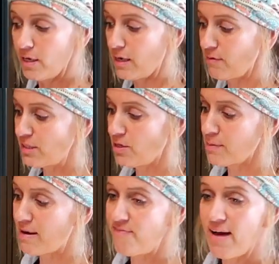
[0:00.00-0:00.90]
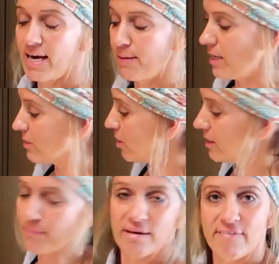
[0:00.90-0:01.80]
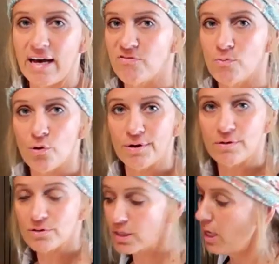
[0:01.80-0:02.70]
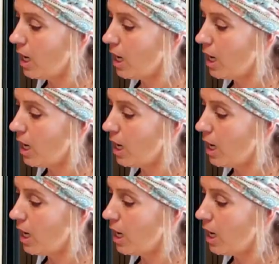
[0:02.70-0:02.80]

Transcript: Now, when I talk about fat, I'm not talking about fat from oils.